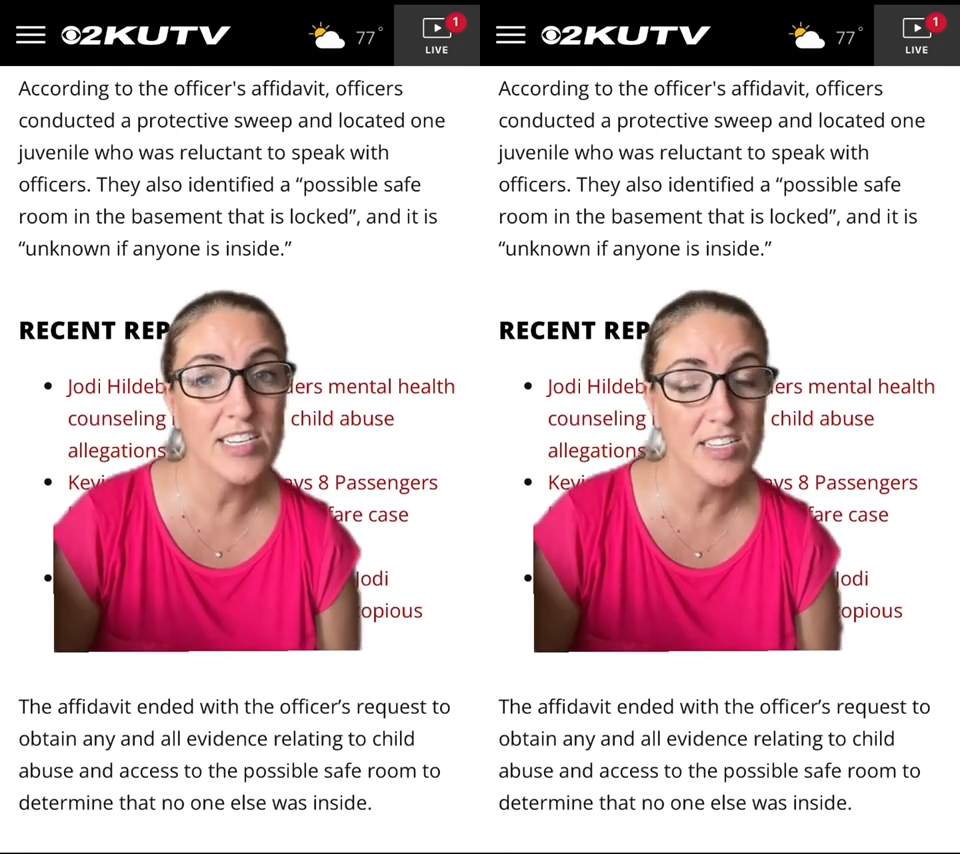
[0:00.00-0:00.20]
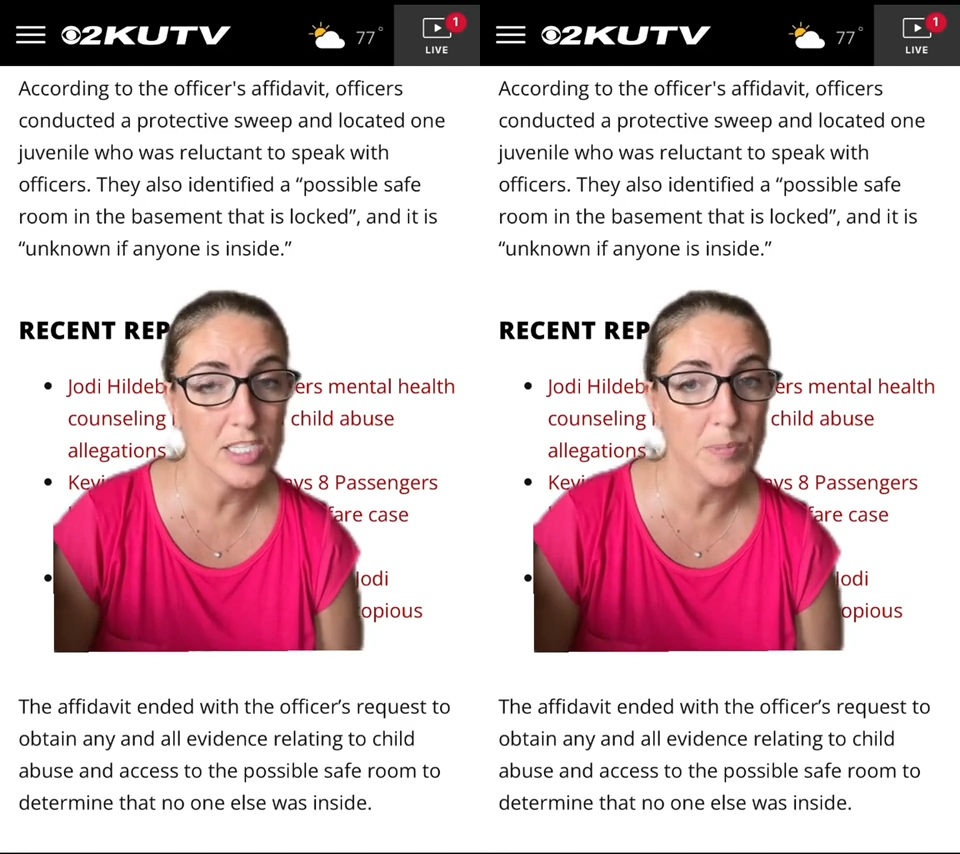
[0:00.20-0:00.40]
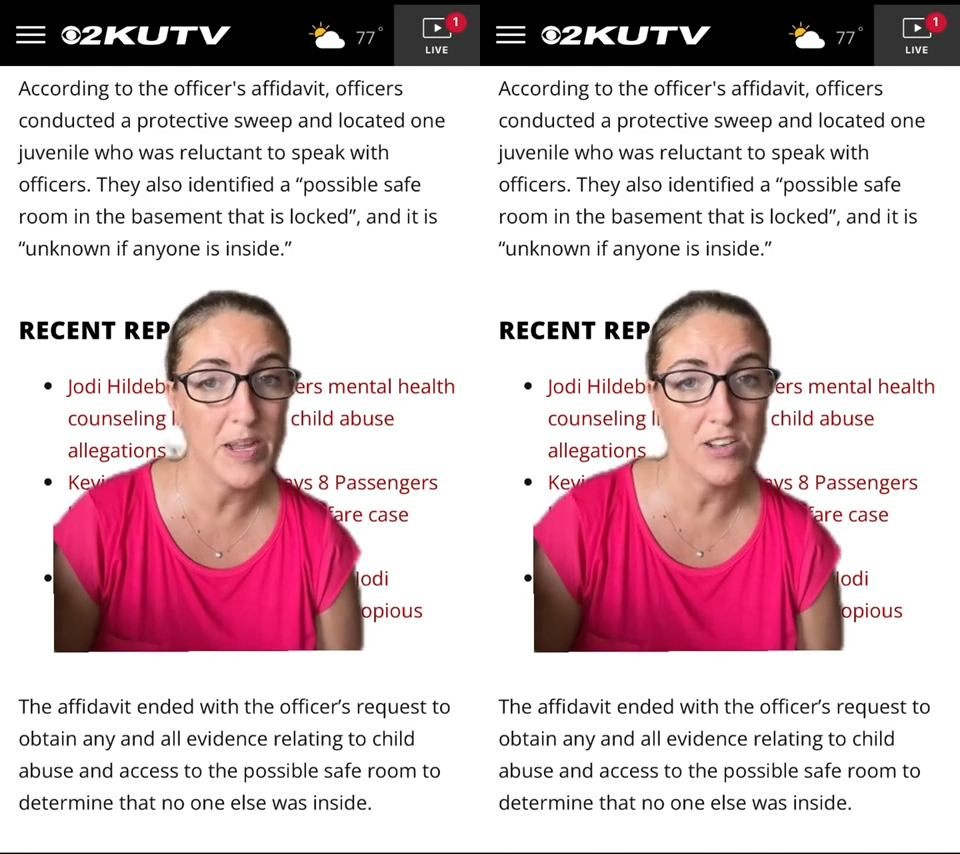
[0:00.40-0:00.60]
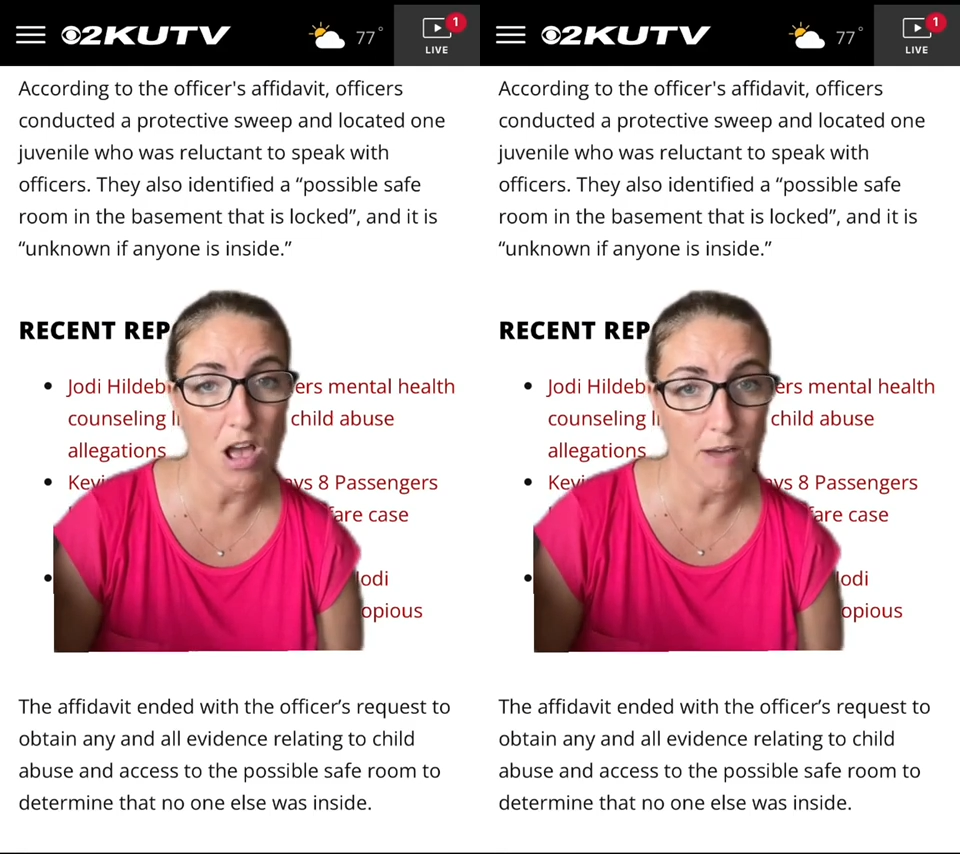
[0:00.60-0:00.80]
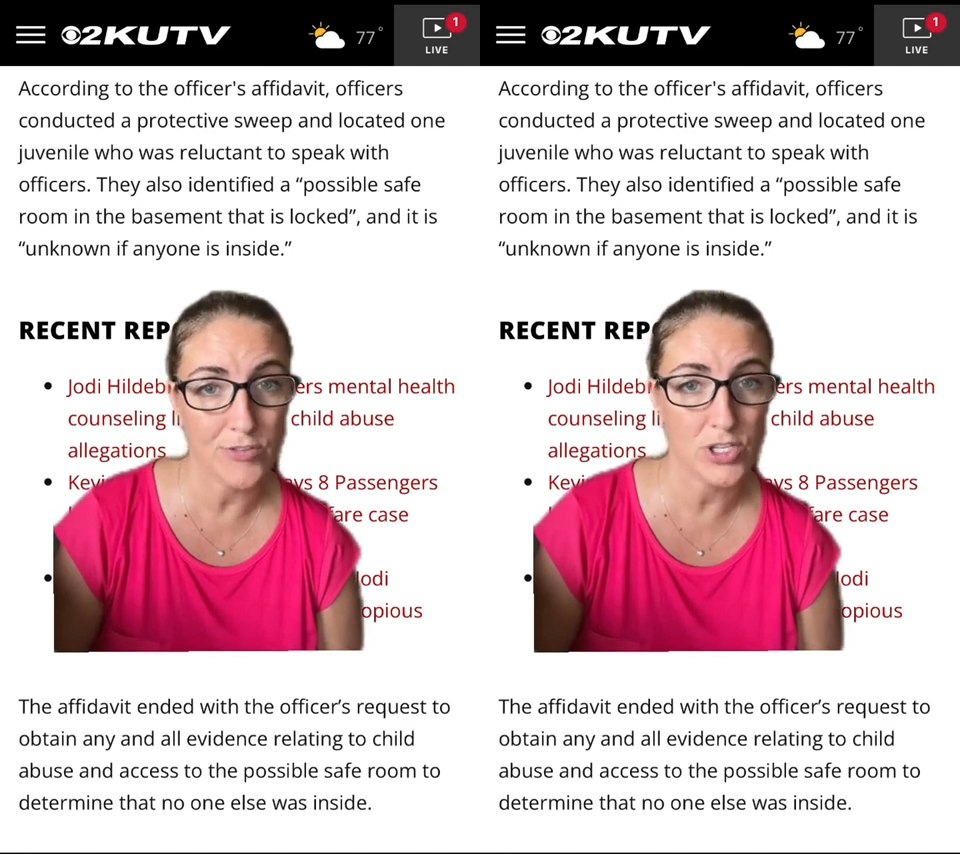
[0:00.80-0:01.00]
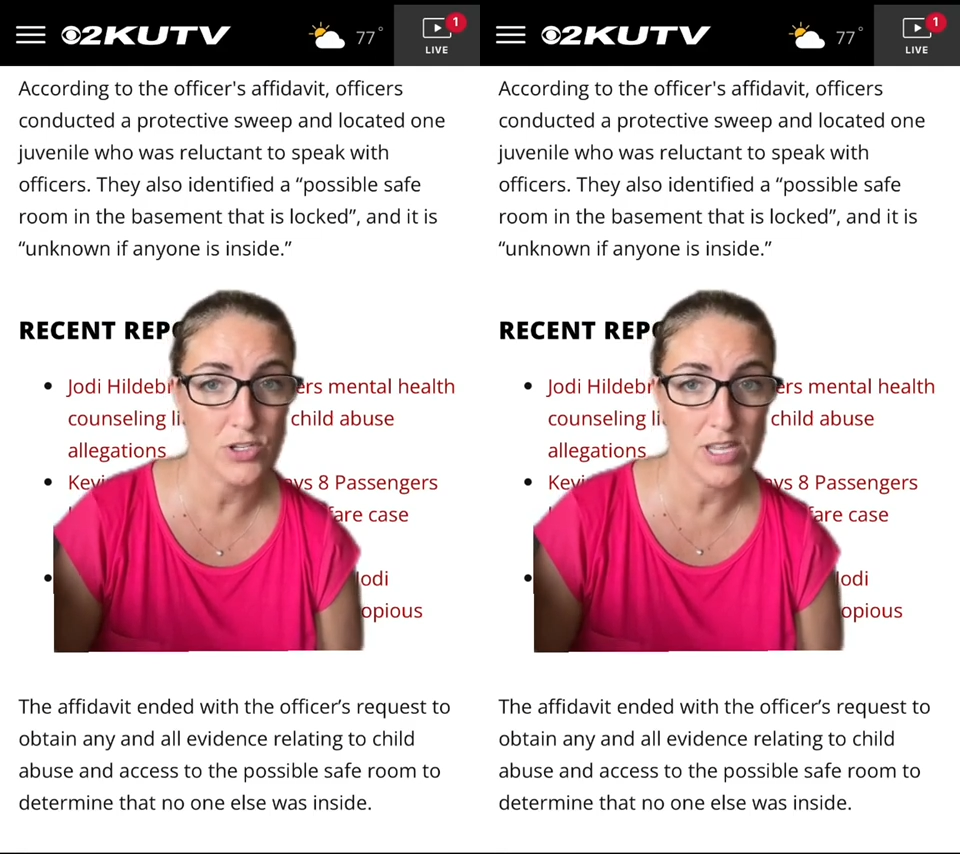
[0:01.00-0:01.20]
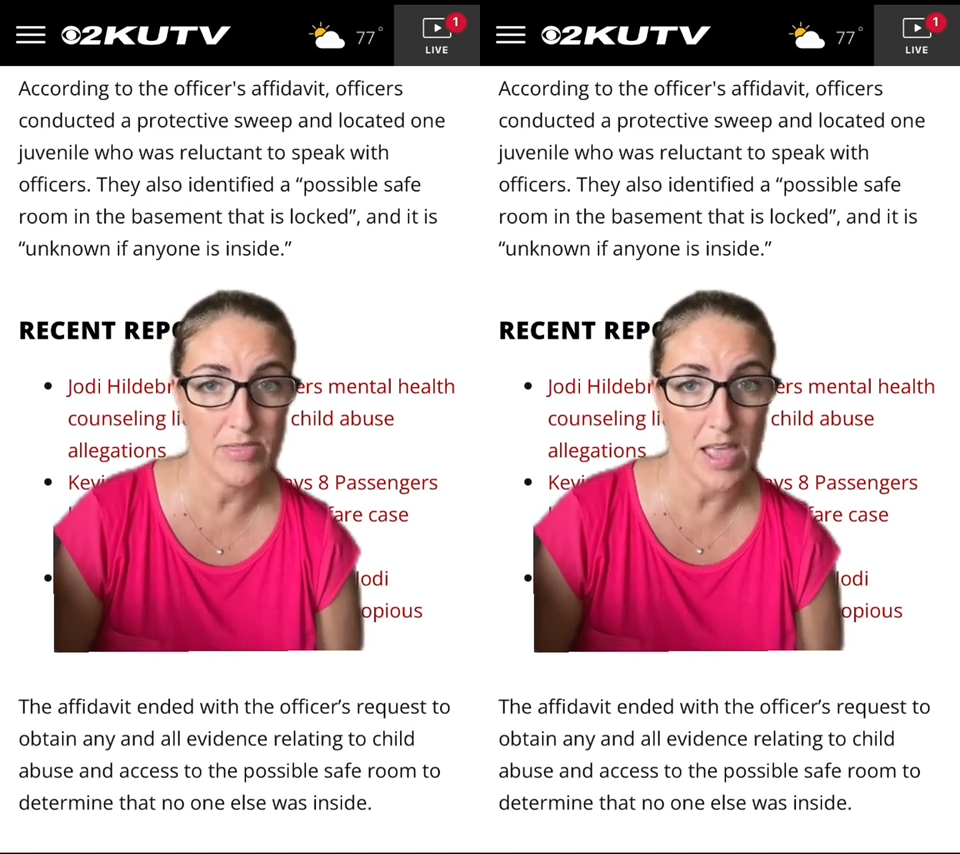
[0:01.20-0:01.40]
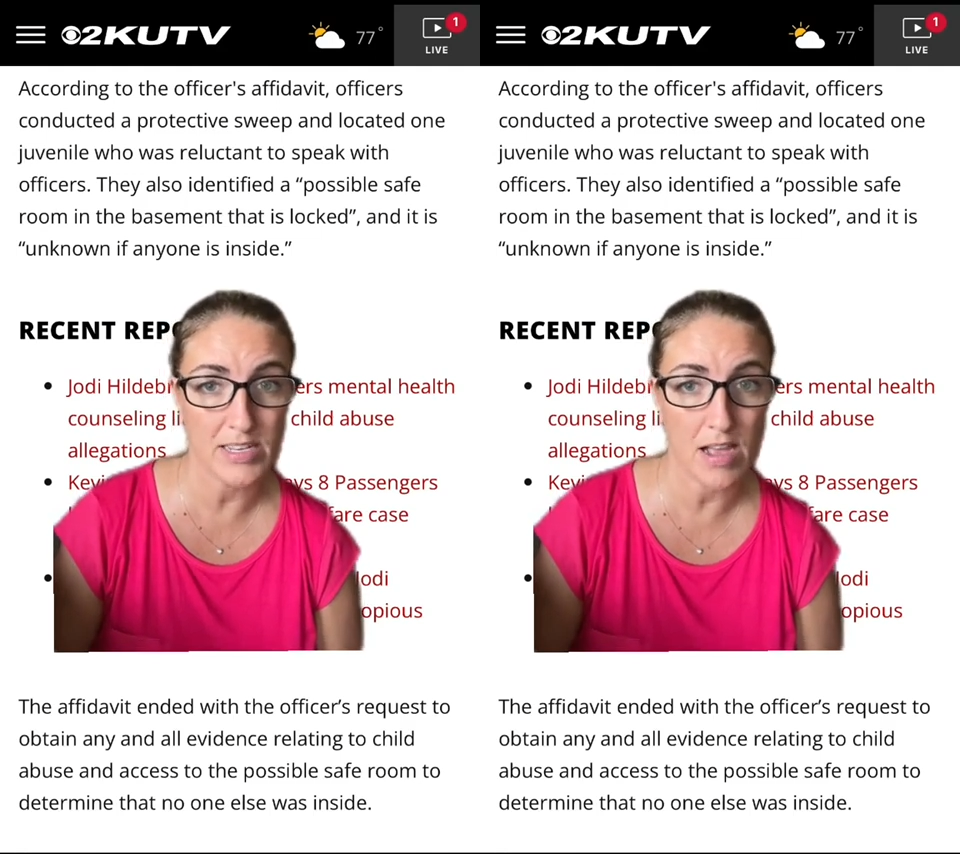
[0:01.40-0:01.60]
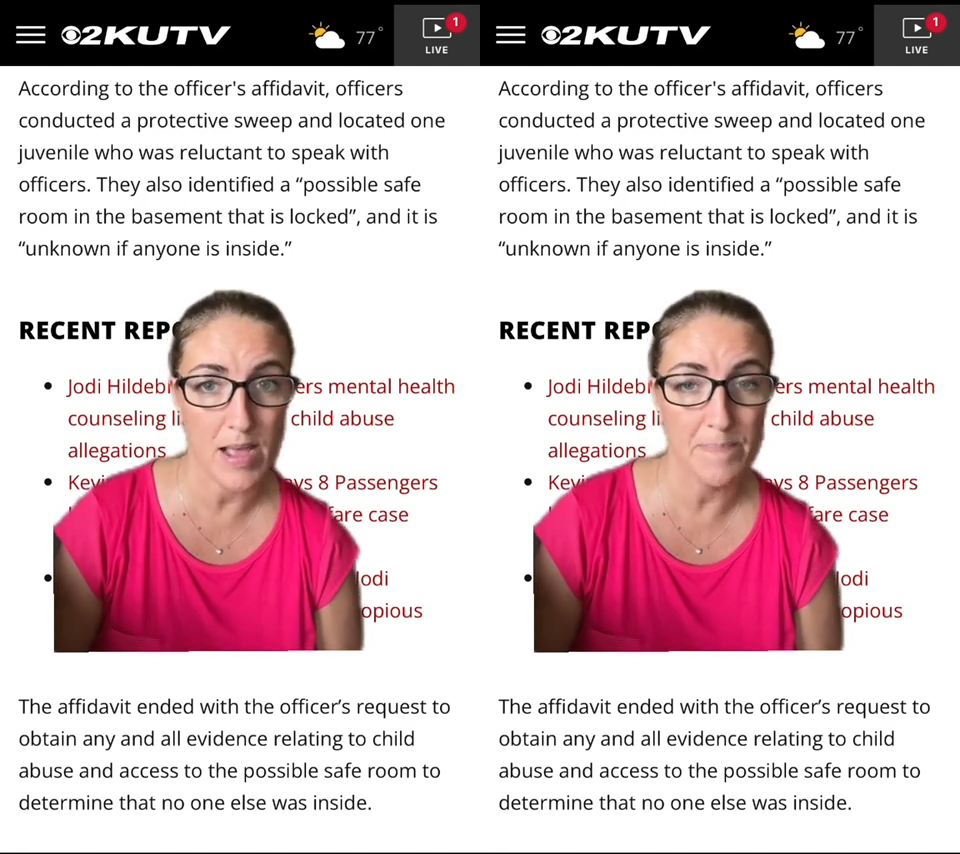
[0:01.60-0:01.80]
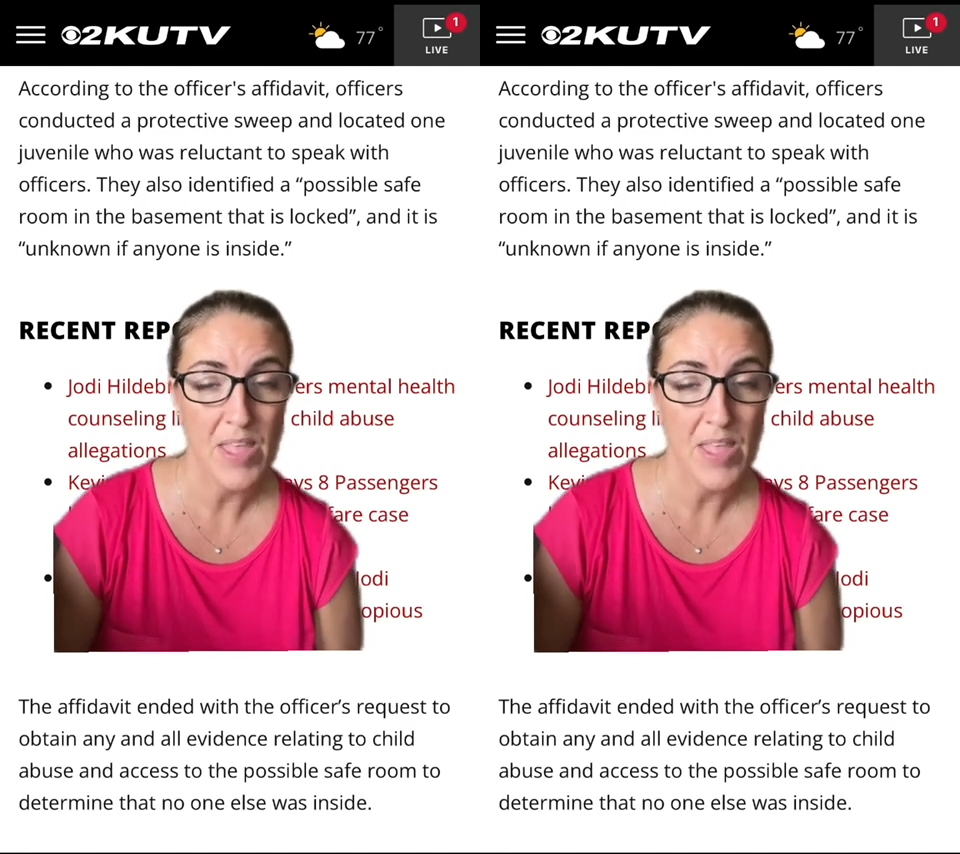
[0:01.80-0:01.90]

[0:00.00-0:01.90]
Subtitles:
to speak to officers at that time.